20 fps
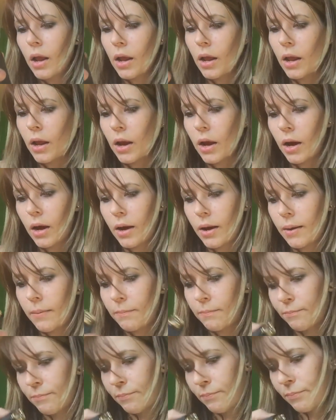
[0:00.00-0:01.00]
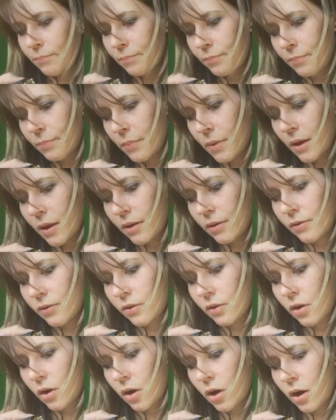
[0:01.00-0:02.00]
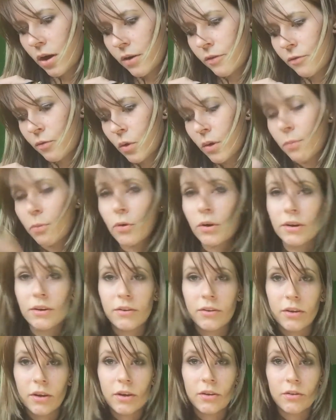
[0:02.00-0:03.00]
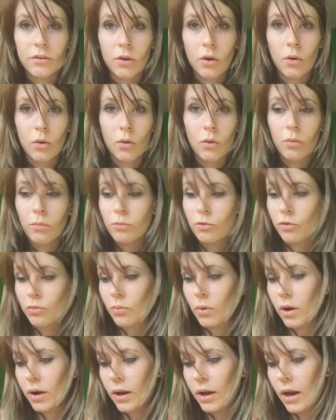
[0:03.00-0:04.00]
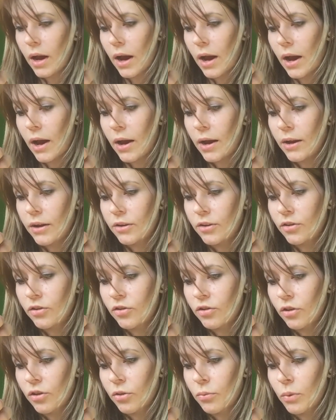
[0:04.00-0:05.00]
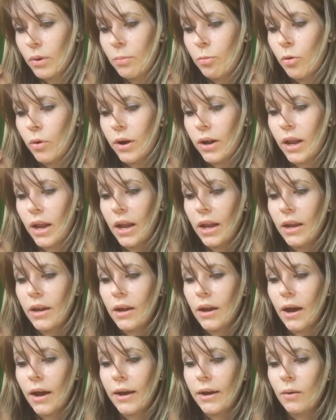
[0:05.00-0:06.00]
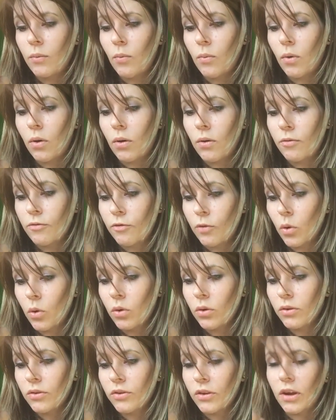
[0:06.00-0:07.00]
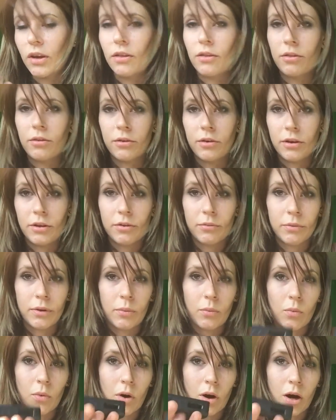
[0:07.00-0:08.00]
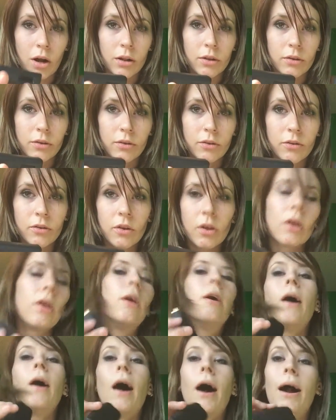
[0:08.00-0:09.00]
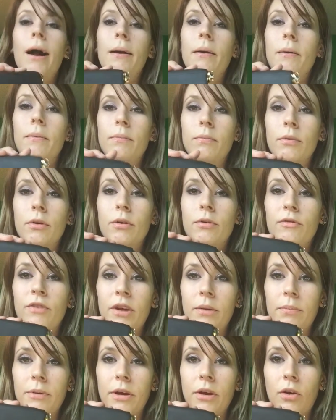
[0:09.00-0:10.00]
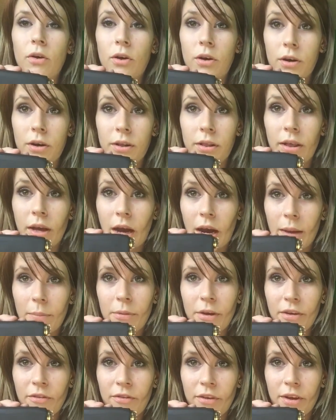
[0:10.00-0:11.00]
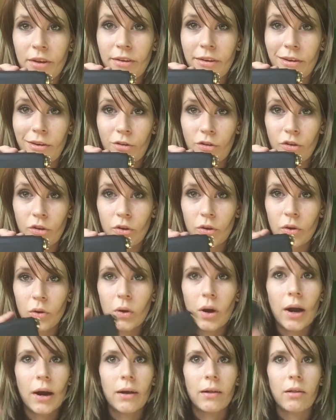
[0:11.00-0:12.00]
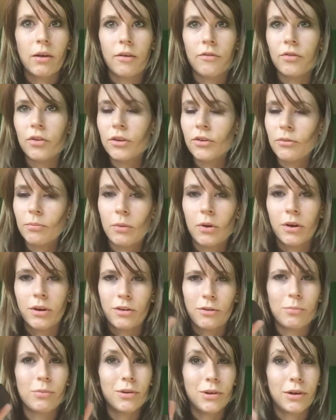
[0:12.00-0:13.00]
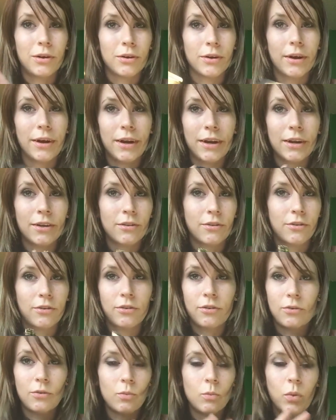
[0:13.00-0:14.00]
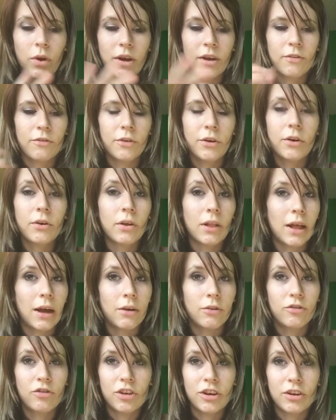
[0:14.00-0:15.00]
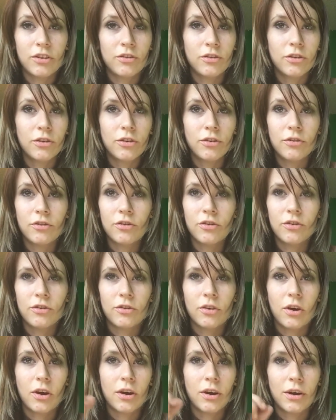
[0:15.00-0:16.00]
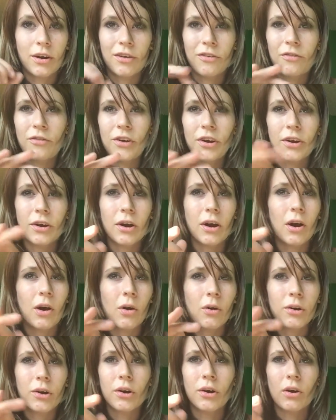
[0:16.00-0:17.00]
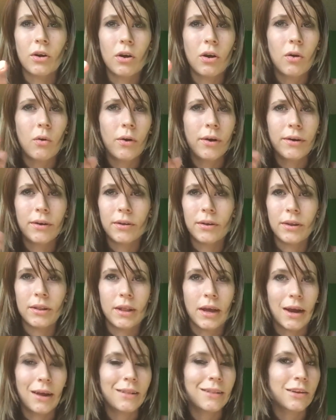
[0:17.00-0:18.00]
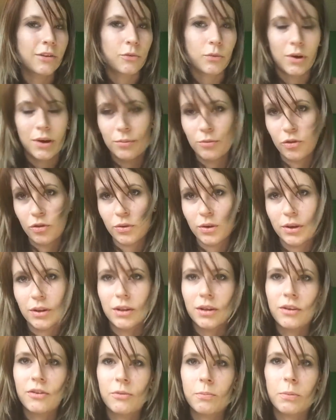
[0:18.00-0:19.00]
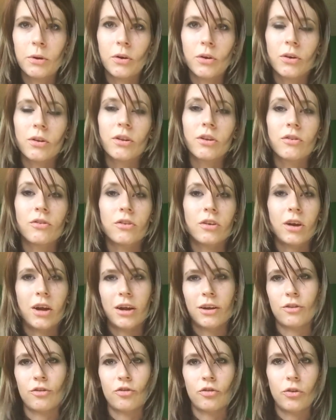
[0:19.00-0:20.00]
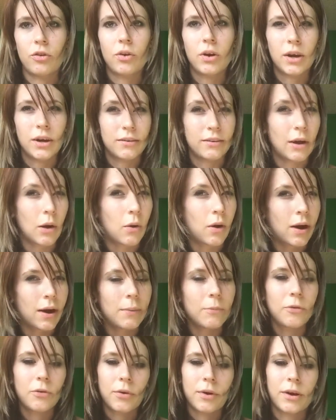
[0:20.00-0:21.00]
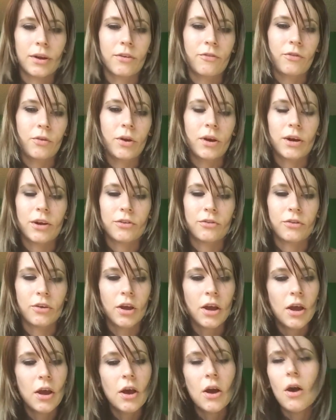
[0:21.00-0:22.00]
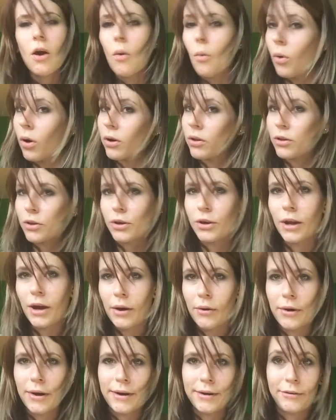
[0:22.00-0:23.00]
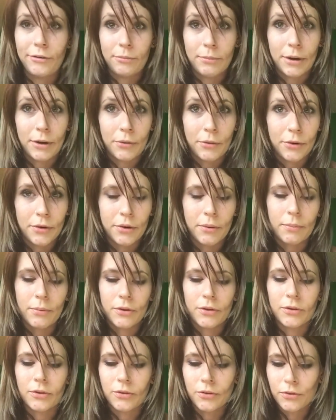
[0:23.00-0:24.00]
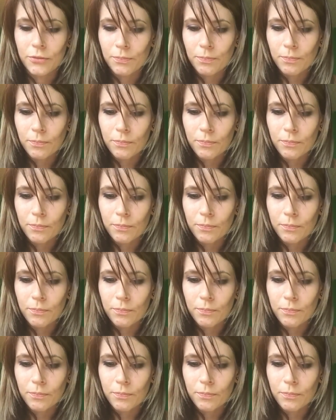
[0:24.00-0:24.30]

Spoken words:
It's got 4.6 ohms running at 3.89 volts and 33 watts. I'm vaping on the IPVD2. I love this mod. It's pretty great. It's wicked for you cloud chasers. You just gotta figure out your coil in that. That's why I'm doing this build, is to kind of show you guys how I'm doing it if you guys want to learn how I do my coil builds.